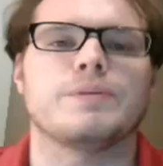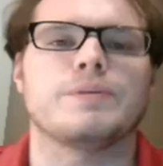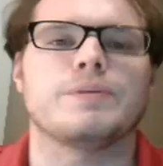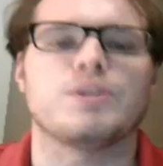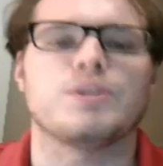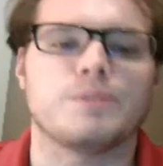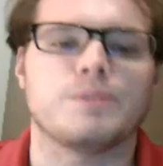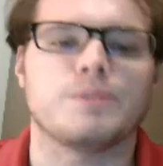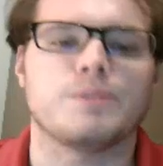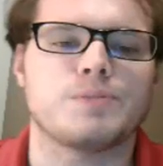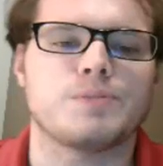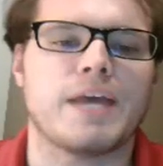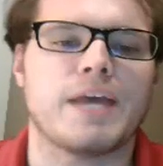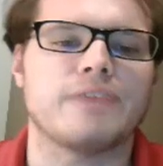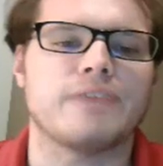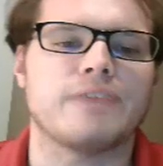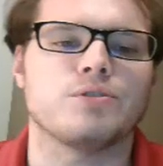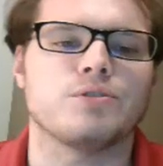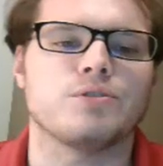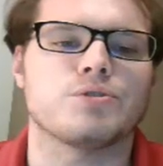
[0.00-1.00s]
their
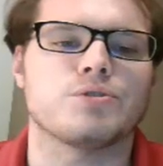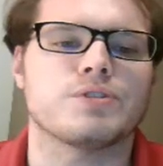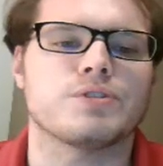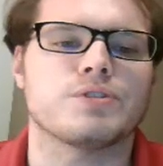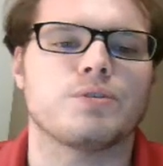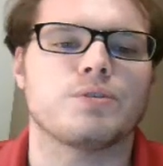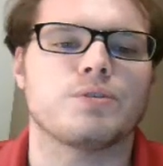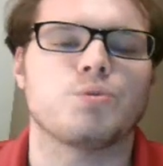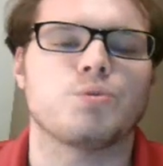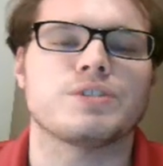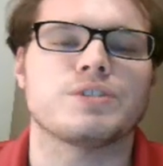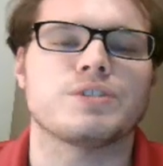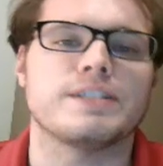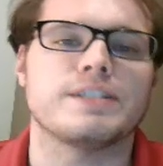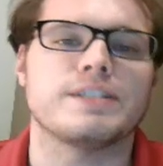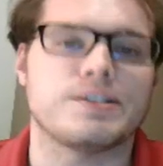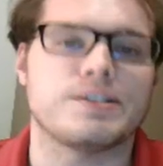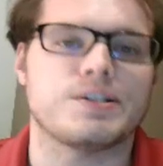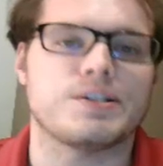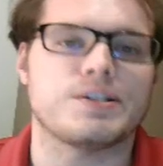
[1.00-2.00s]
misbehaviors or to
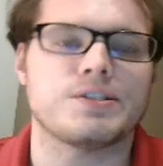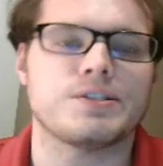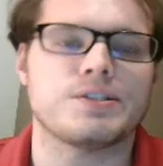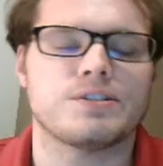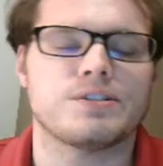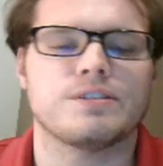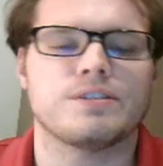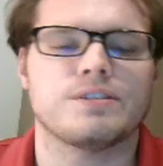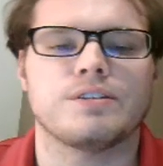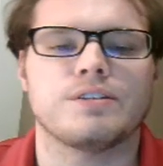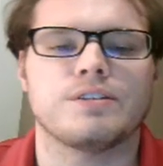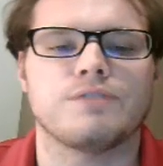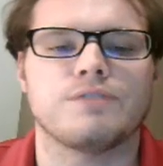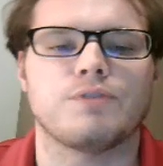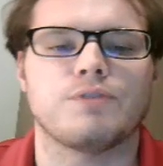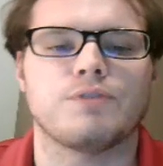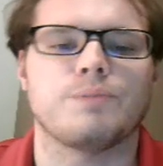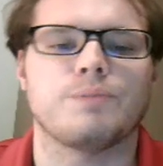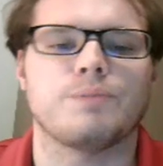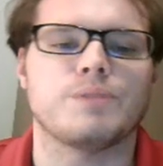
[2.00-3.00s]
desist
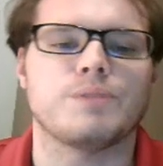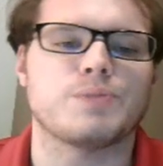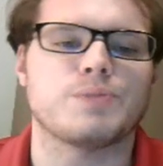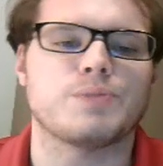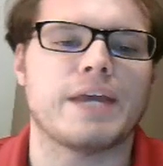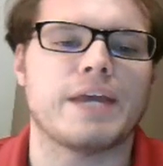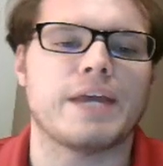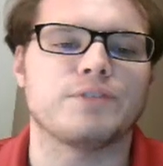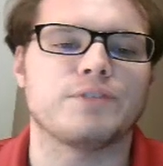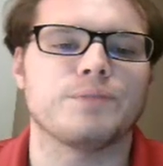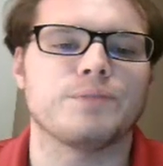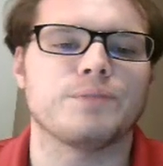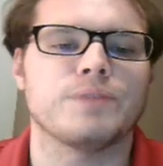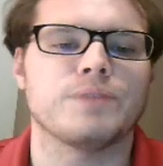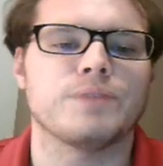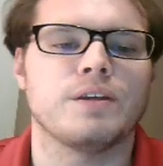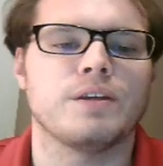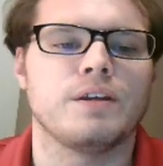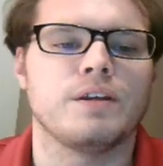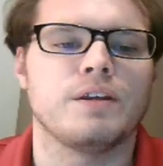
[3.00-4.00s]
from misbehavior.
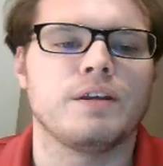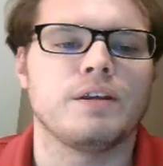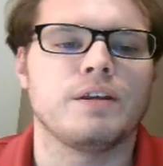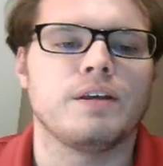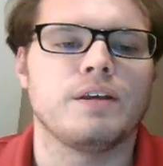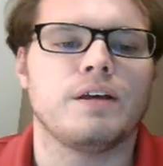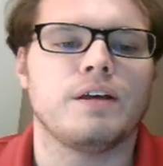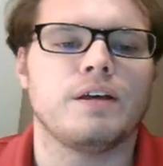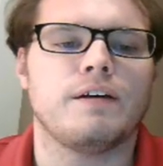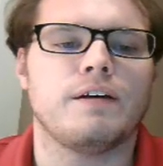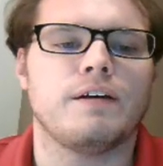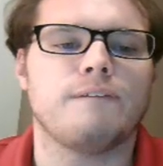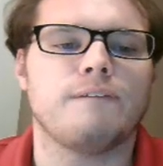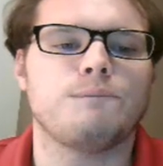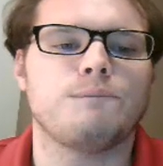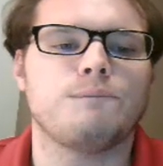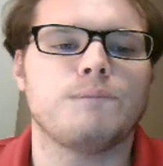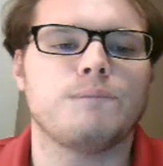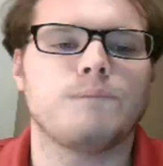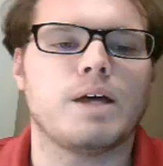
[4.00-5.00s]

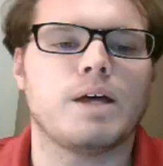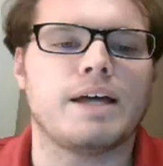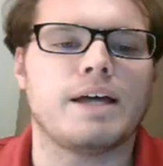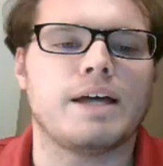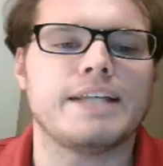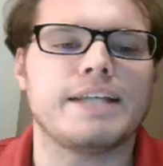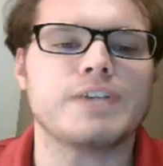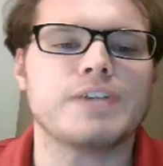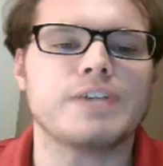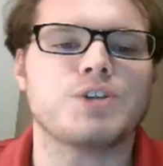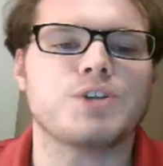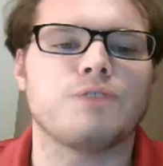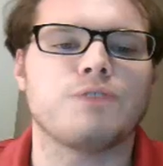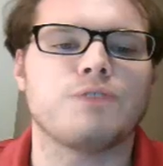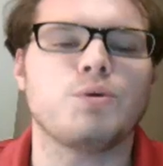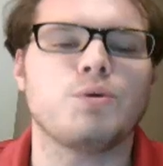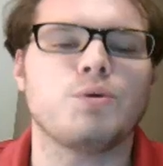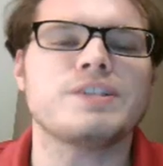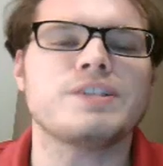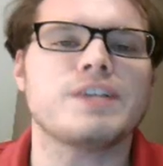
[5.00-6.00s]
Next,
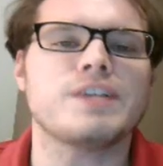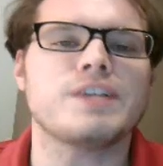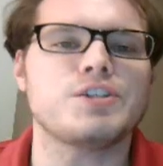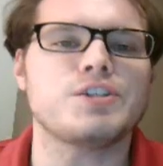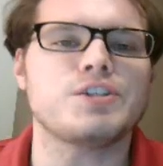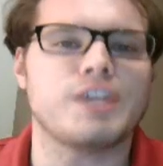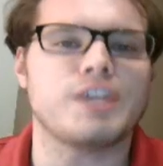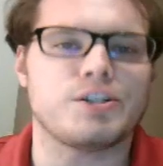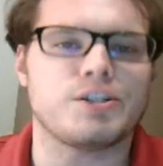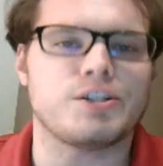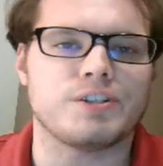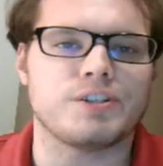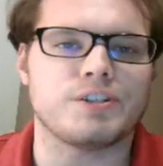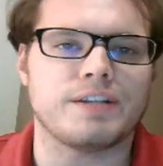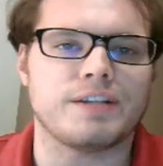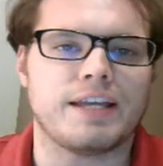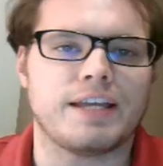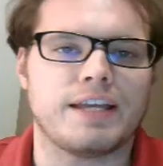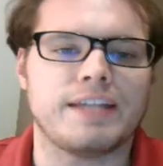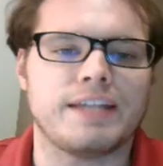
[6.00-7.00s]
avoid satiation.
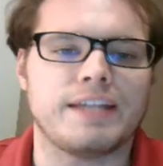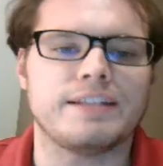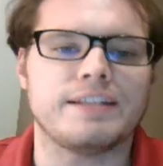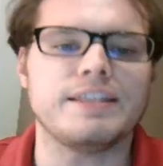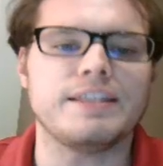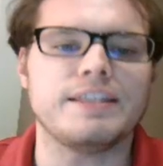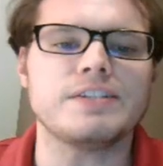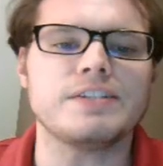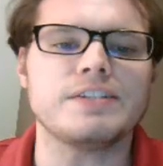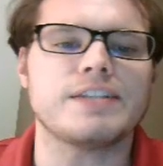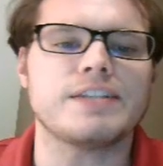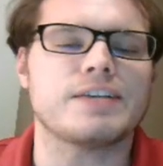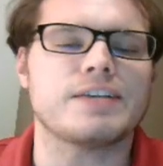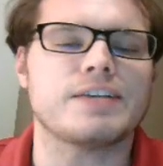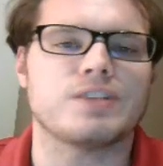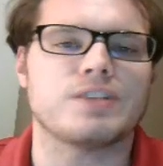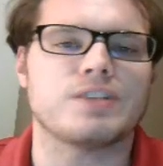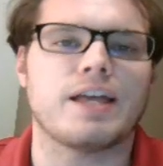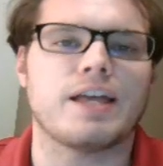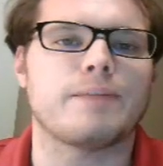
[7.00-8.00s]
And this takes
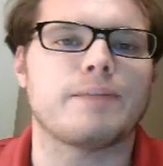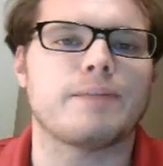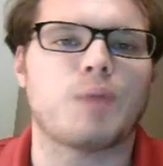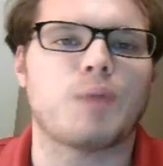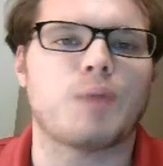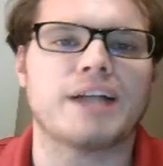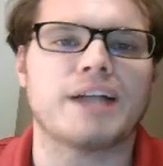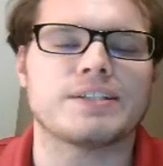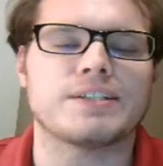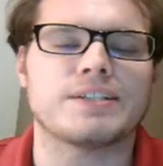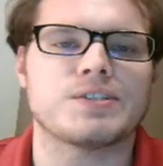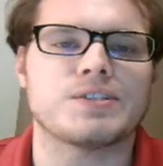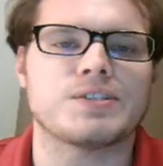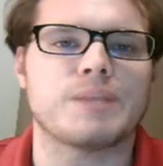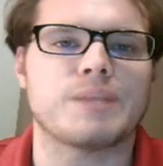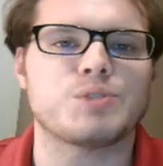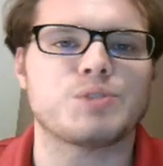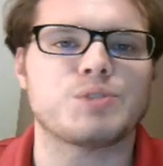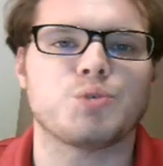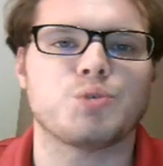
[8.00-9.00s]
a lot of practice, and
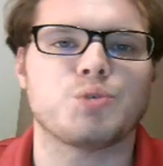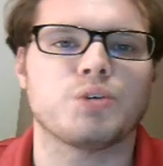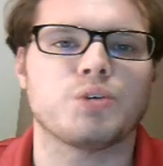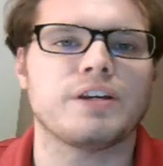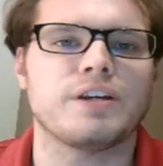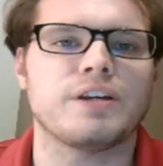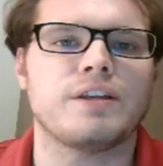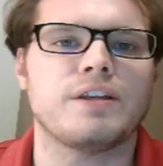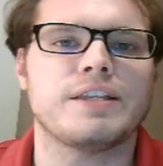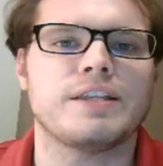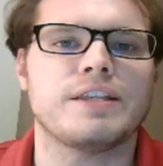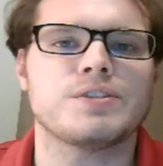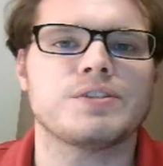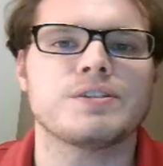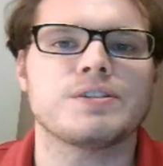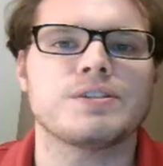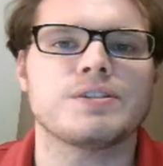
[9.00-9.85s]
I'm still working on this.